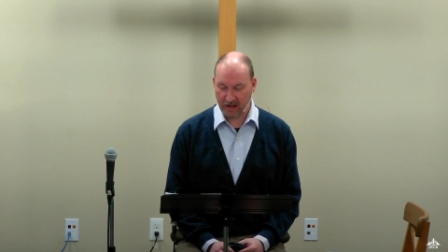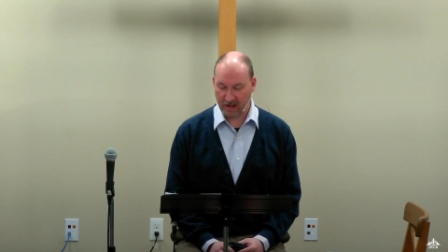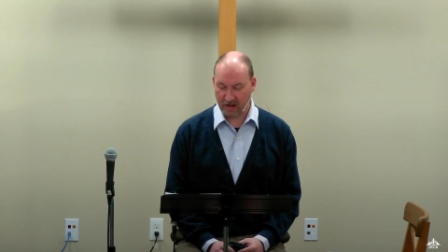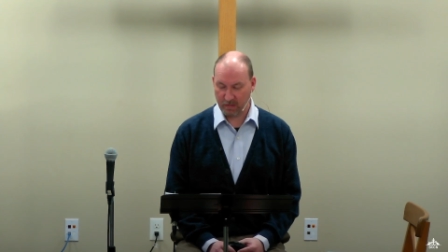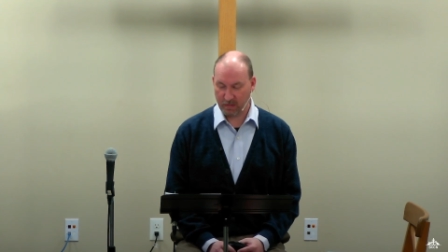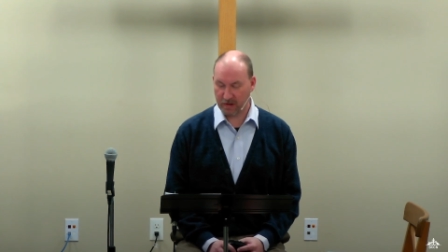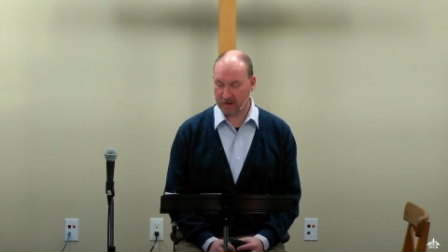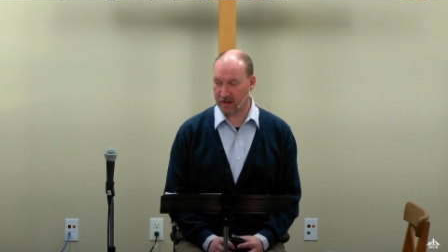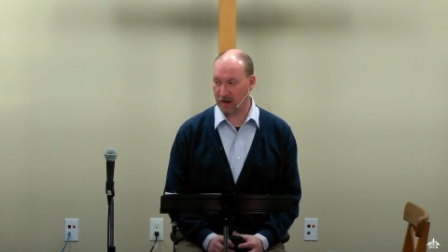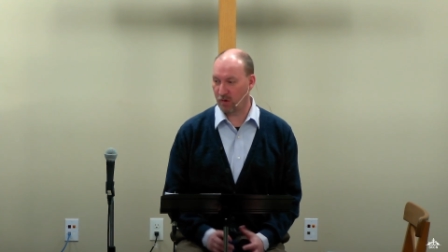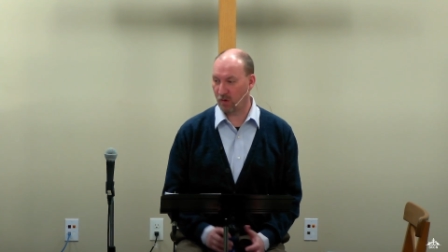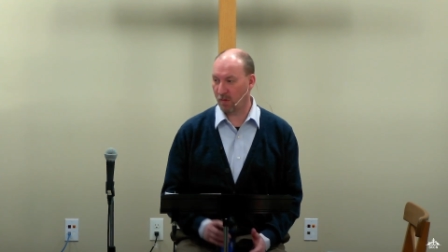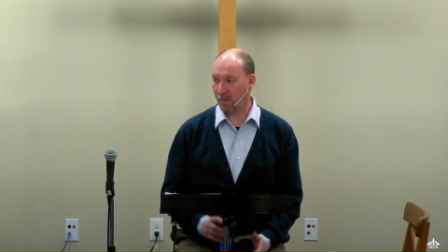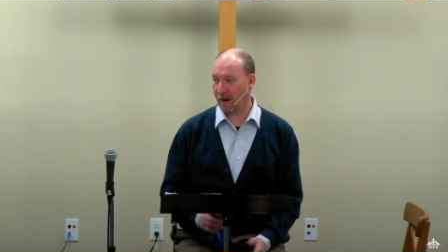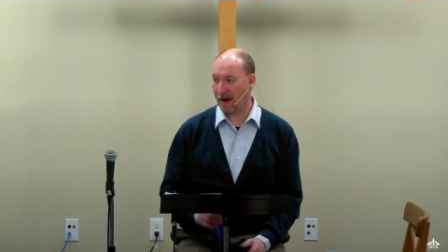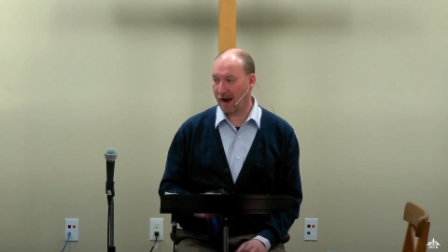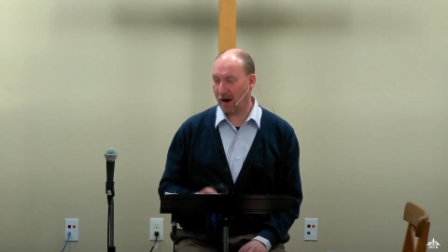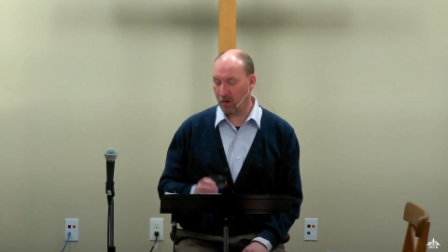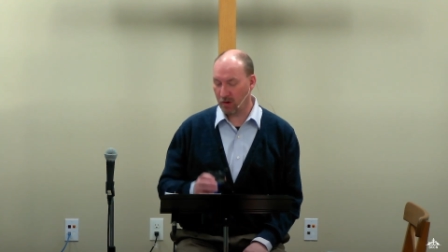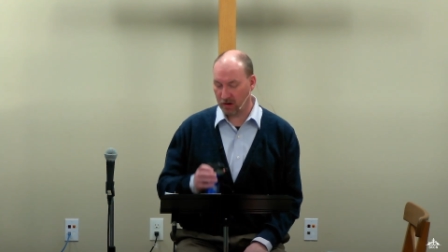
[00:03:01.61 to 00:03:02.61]
but they were
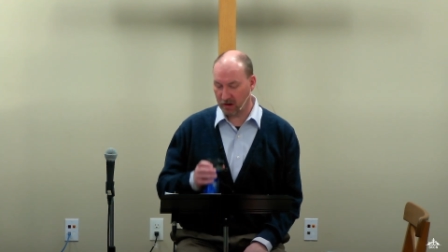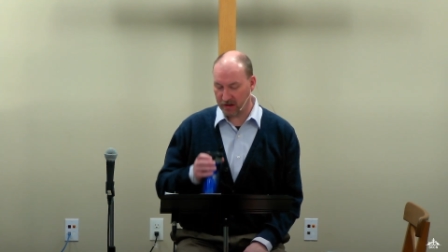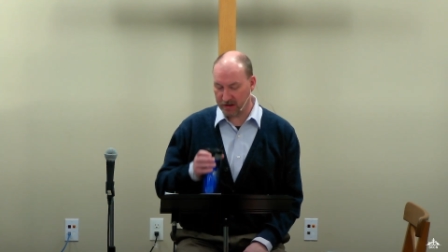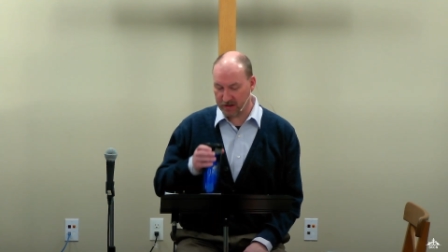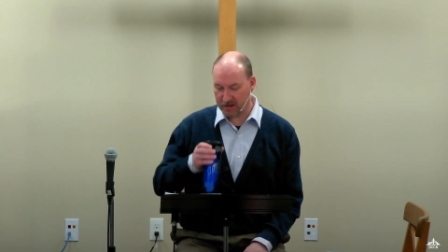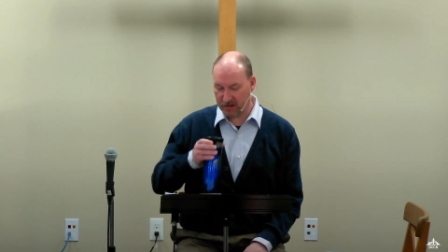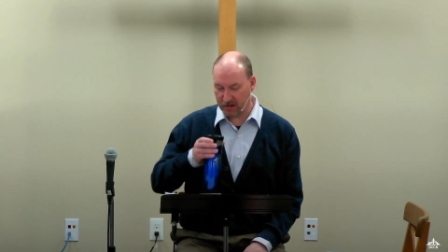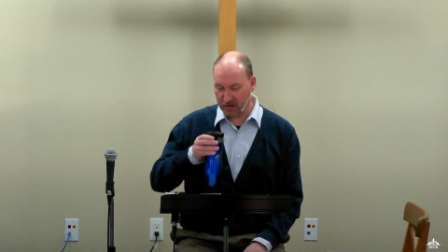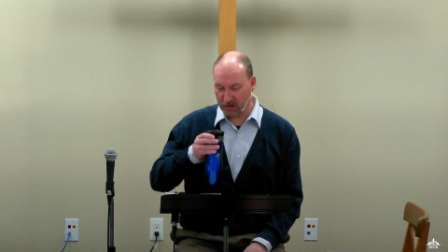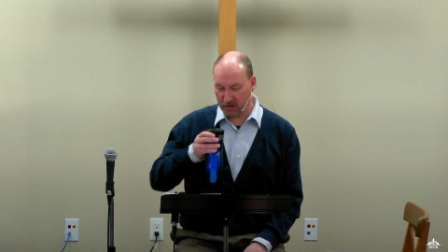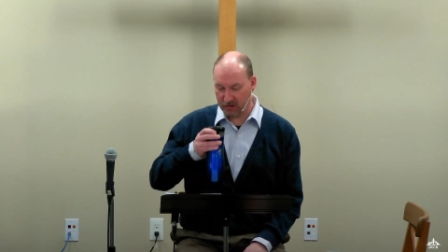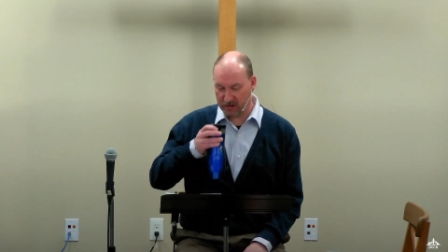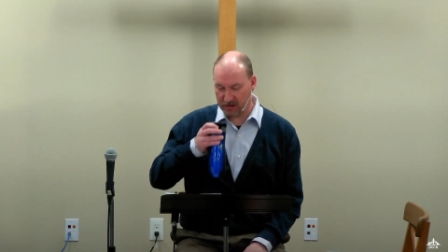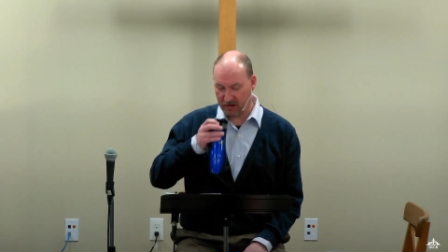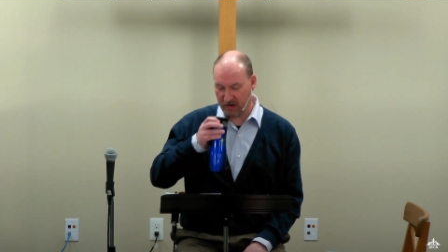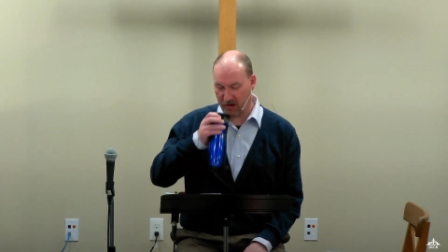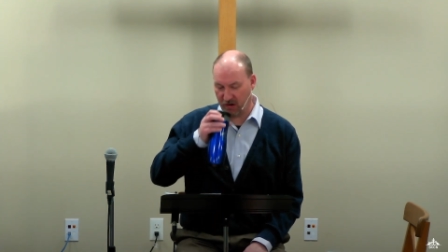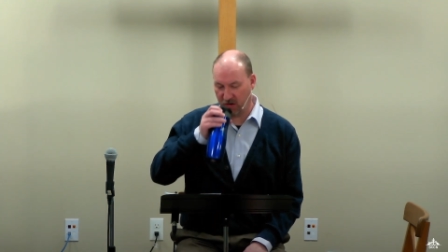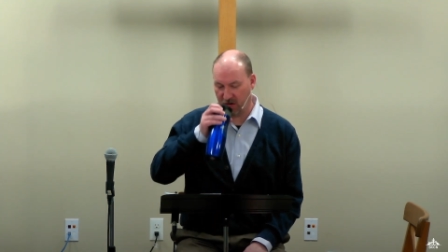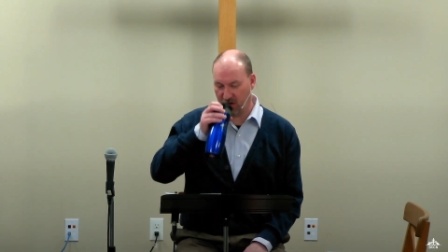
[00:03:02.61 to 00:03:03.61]
powerless to do
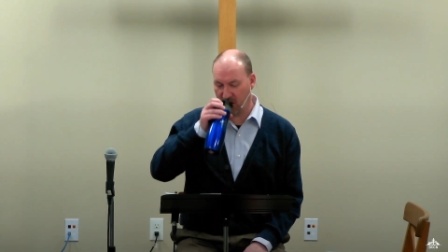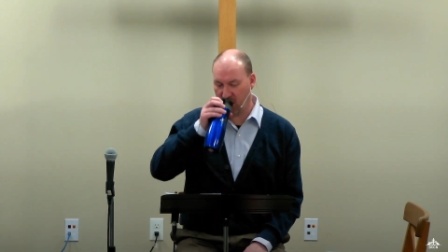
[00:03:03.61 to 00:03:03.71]
so.